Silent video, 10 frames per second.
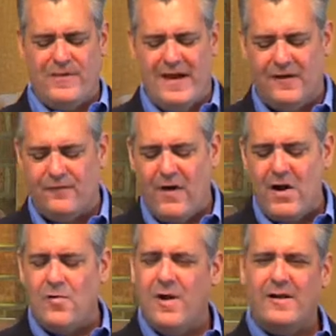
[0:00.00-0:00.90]
things very
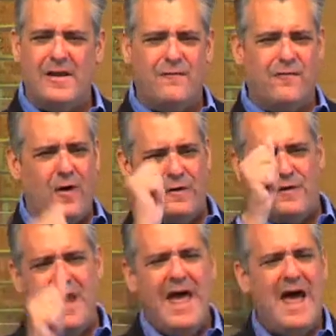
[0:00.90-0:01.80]
quickly.
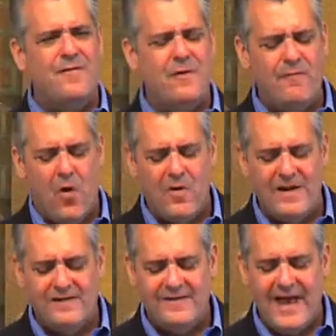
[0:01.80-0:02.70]
First, as we've
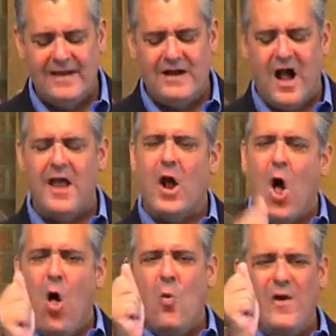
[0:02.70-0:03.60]
already said, God
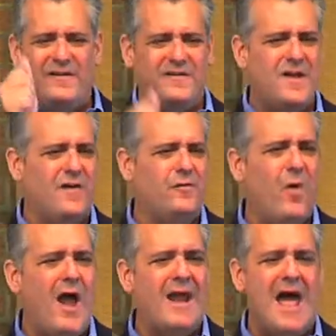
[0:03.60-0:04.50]
always does
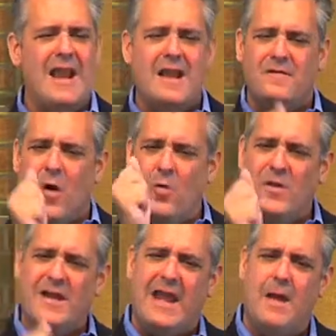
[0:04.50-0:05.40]
right, and He's
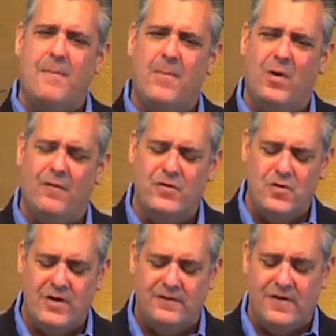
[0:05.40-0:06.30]
only capable of
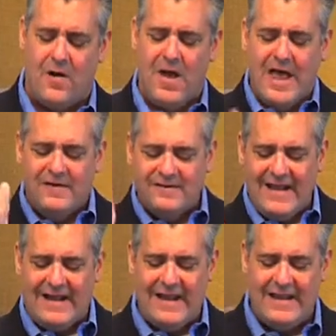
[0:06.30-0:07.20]
doing so.
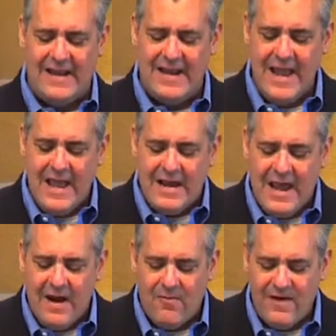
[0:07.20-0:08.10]
Secondly,
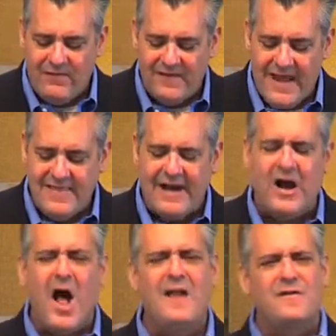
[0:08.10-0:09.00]
we've said that
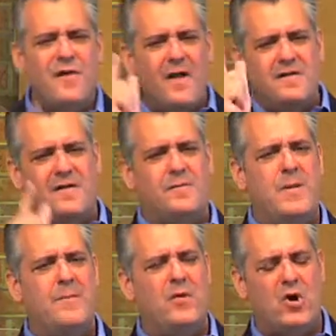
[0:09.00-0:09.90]
God judges
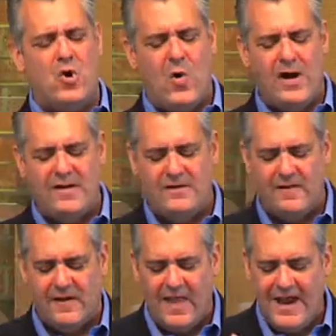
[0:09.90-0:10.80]
people according to
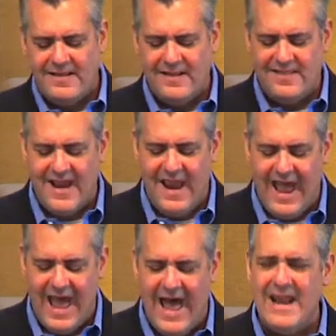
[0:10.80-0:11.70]
the light that they
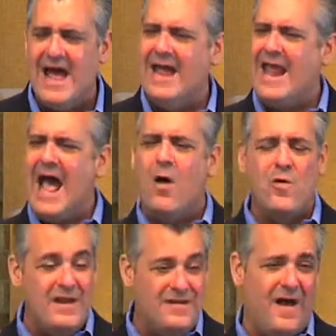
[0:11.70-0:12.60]
had, and how
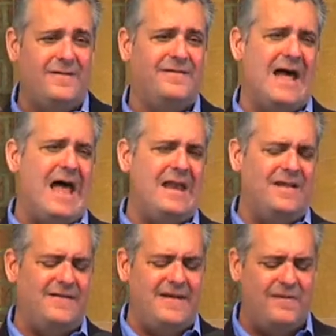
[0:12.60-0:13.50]
he does that
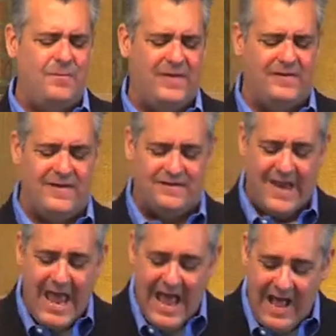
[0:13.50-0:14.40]
is his business.
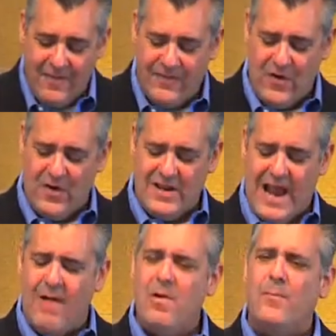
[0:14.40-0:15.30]
And thirdly,
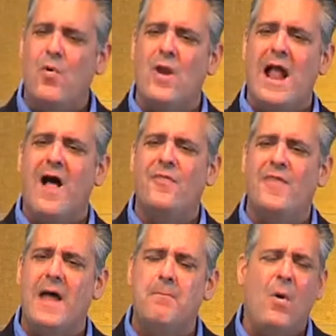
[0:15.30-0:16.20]
I would point out
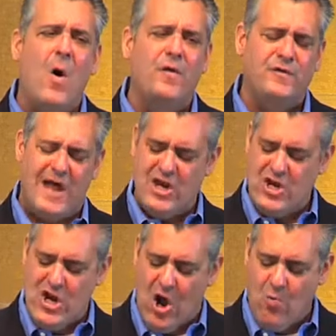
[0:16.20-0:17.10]
that Paul said,
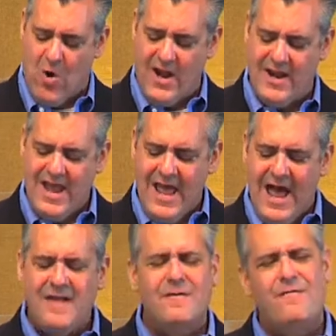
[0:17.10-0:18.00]
No one
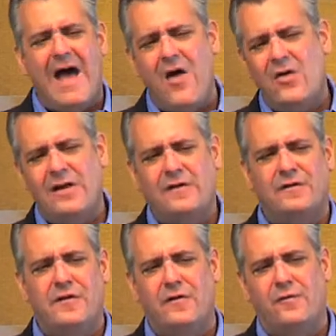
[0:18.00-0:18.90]
has a valid
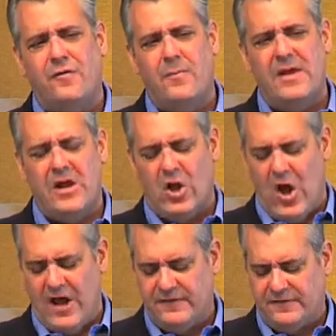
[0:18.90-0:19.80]
excuse for being
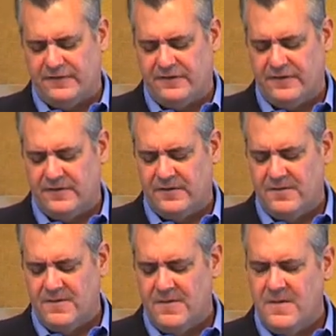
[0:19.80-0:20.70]
lost.
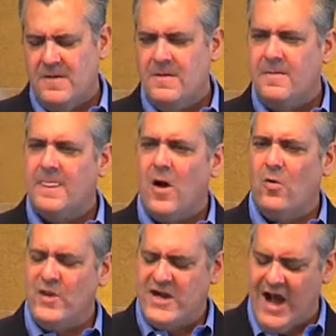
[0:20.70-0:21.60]

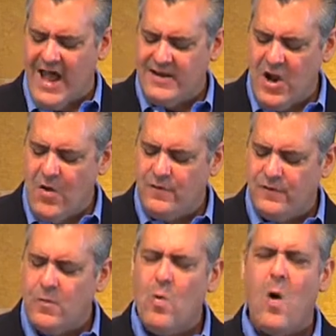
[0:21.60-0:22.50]
Only God knows
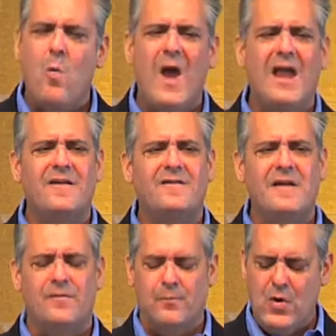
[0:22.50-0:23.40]
in what ways
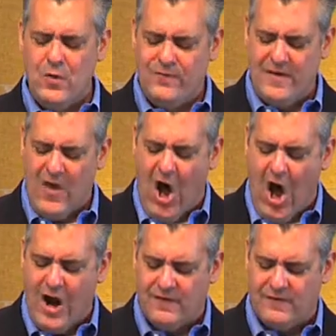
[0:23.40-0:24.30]
he's moved in the
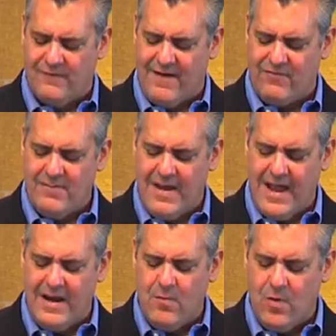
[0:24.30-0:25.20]
hearts of every
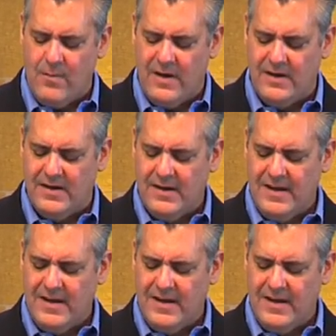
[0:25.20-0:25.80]
man and woman.